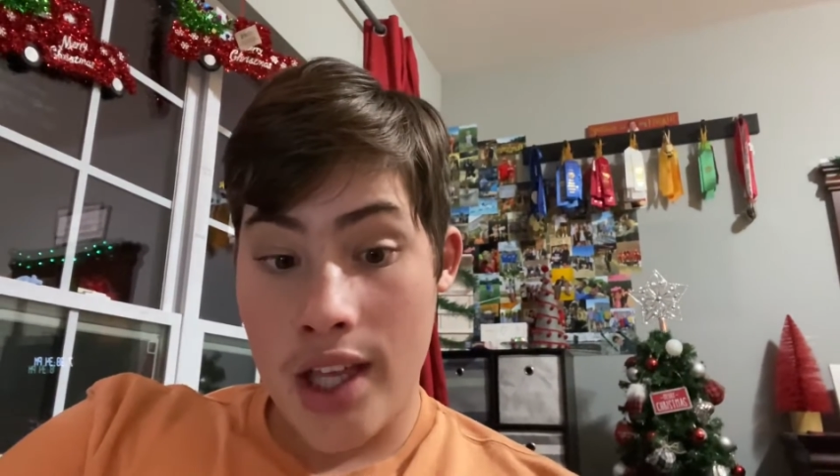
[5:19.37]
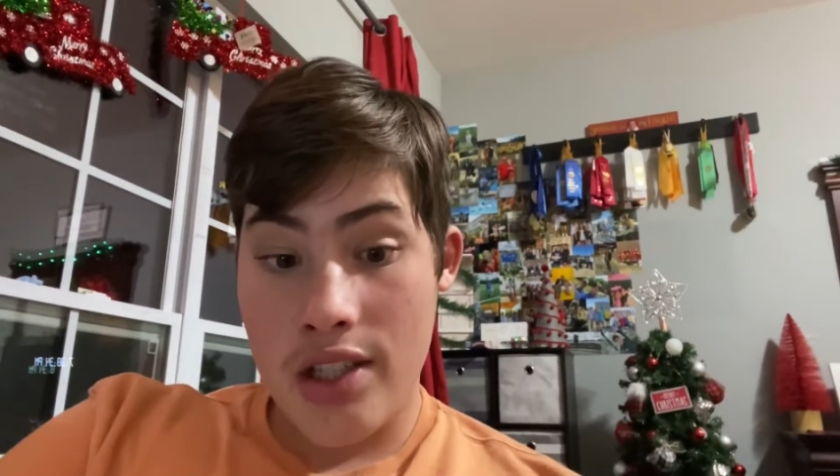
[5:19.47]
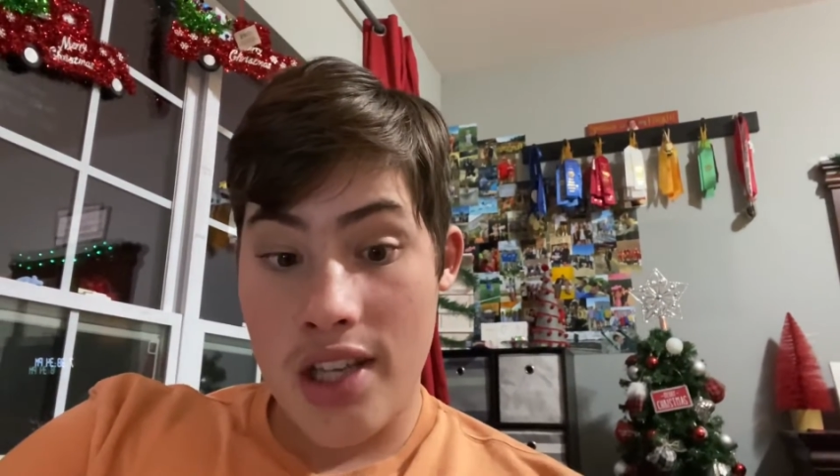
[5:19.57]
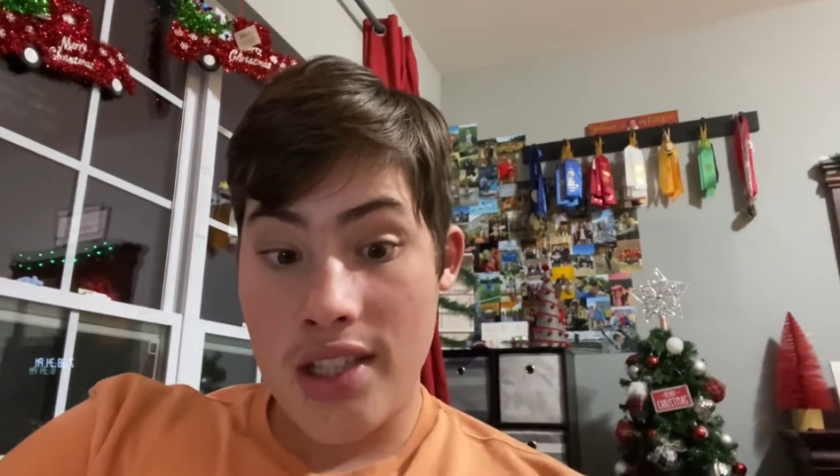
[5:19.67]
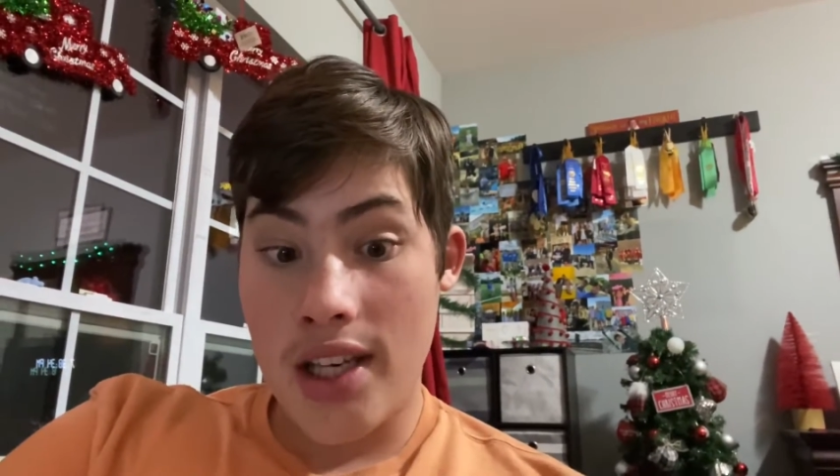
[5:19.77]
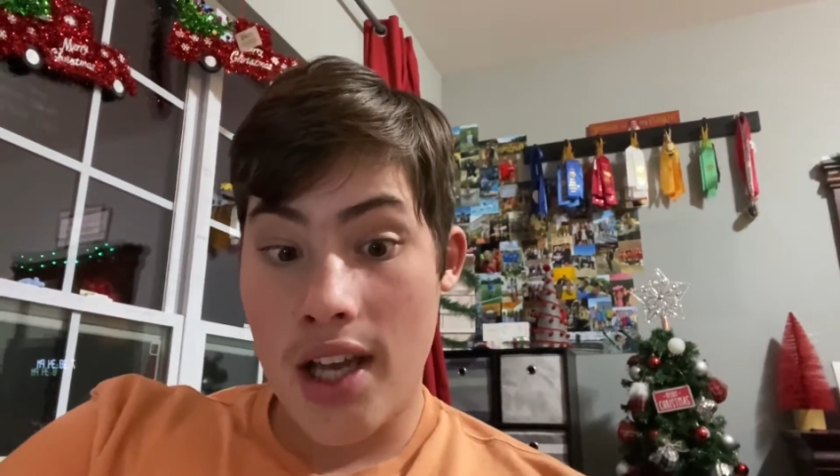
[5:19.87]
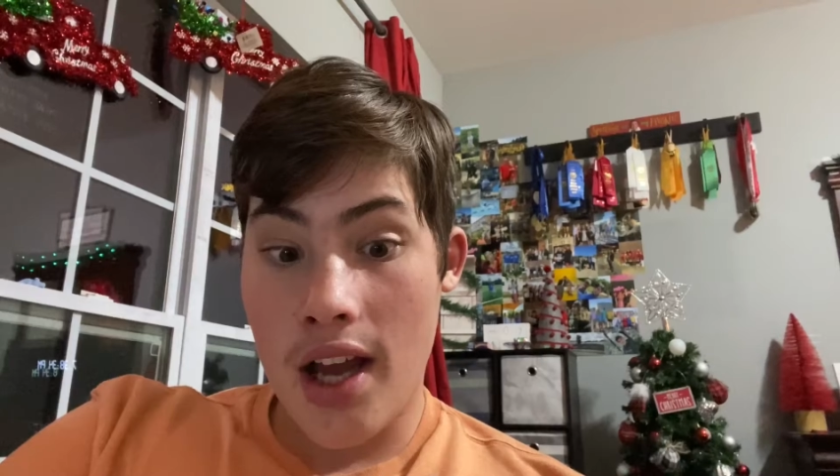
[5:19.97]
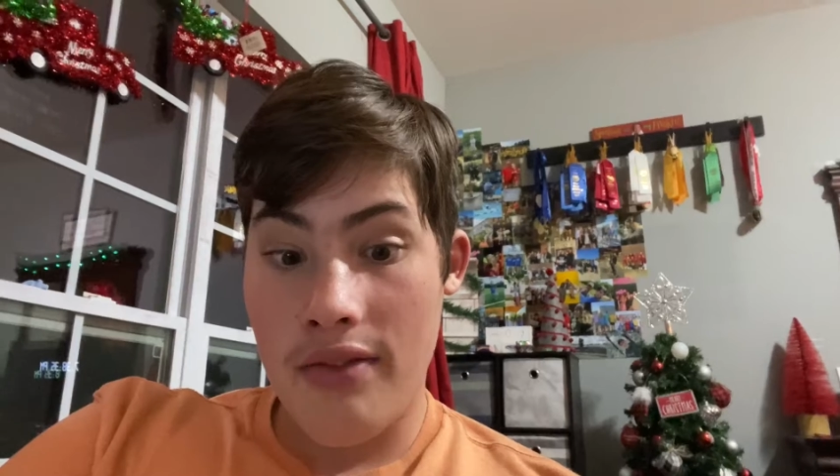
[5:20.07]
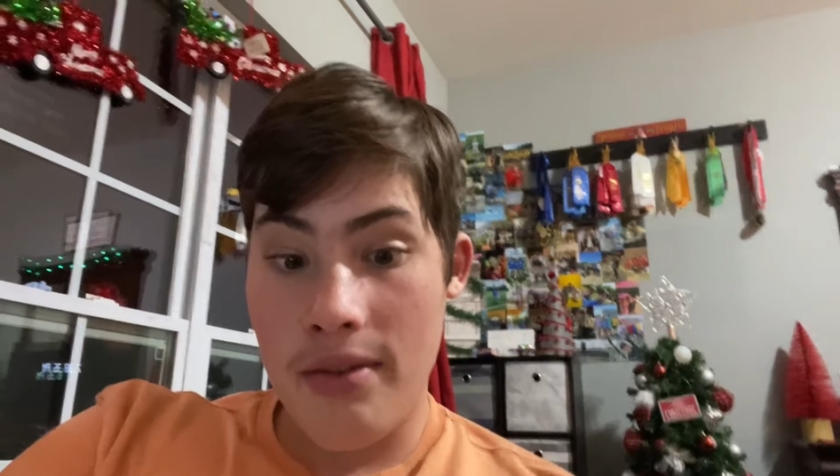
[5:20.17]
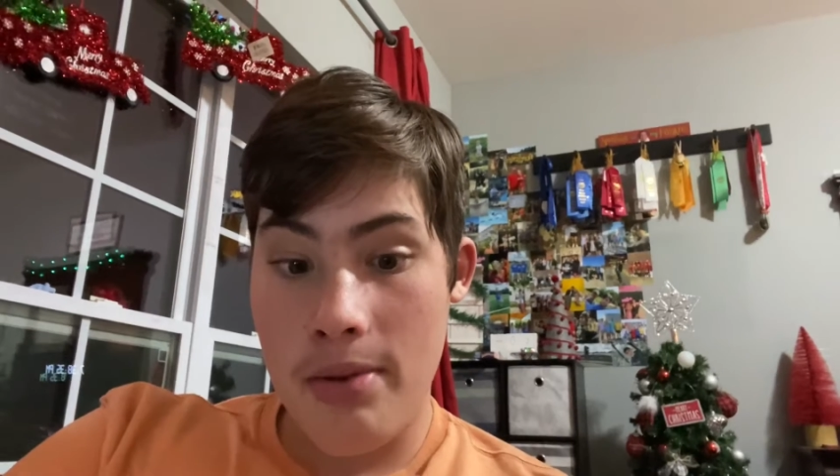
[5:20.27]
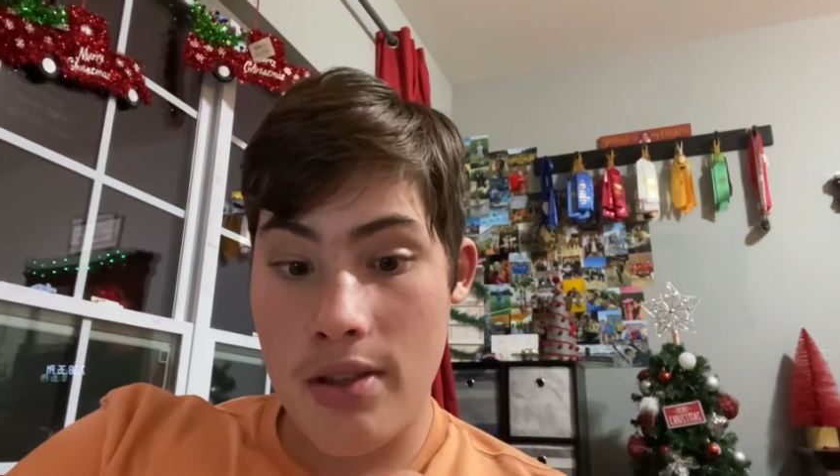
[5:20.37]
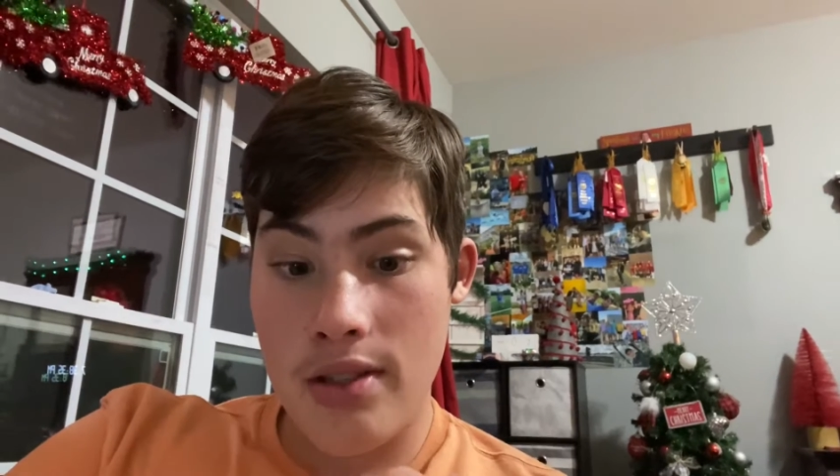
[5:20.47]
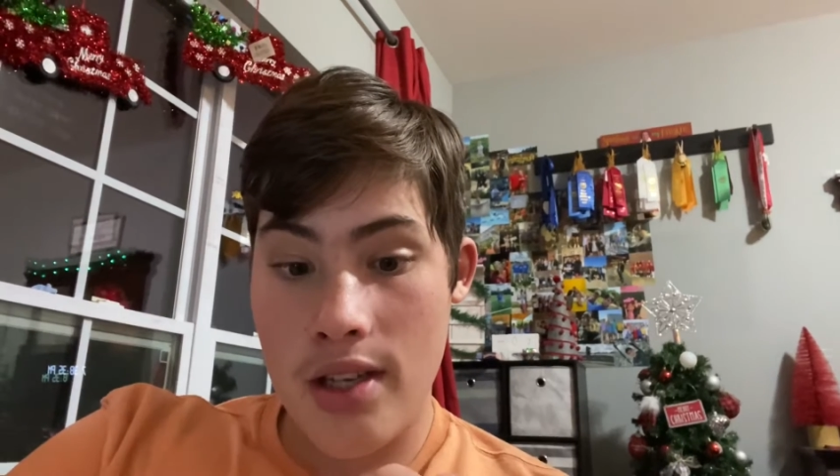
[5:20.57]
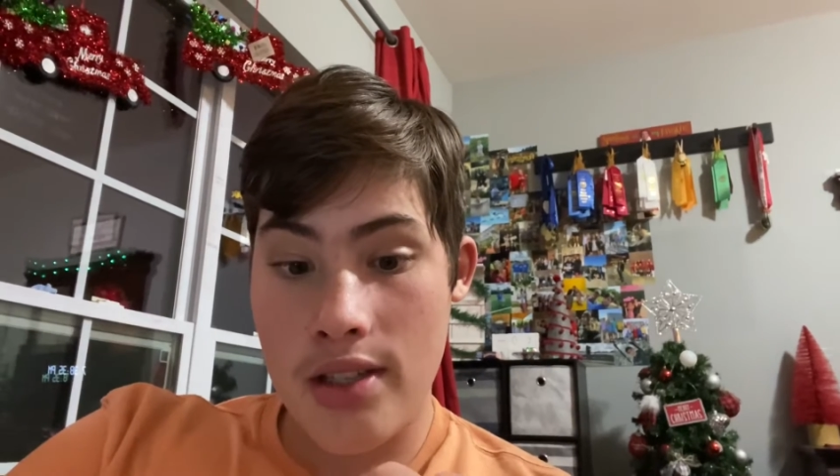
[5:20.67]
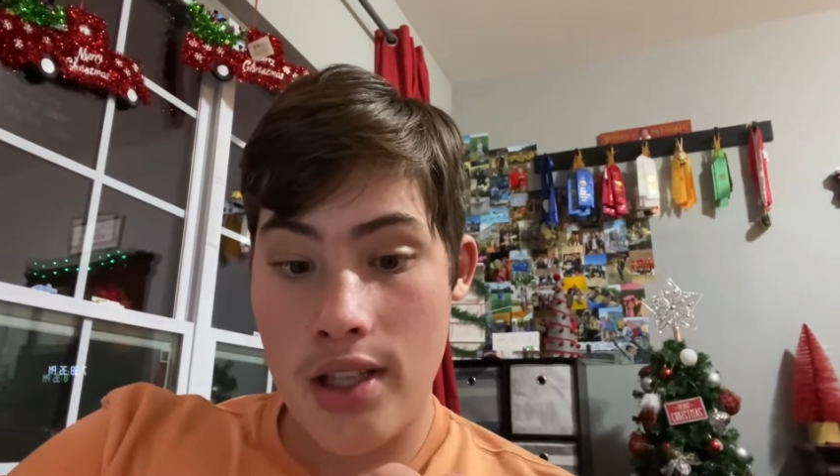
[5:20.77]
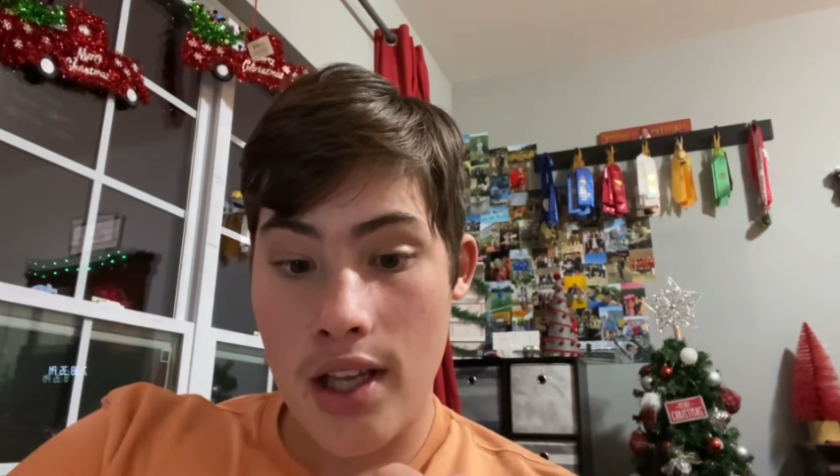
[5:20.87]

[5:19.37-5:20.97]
get changed into comfy PJs,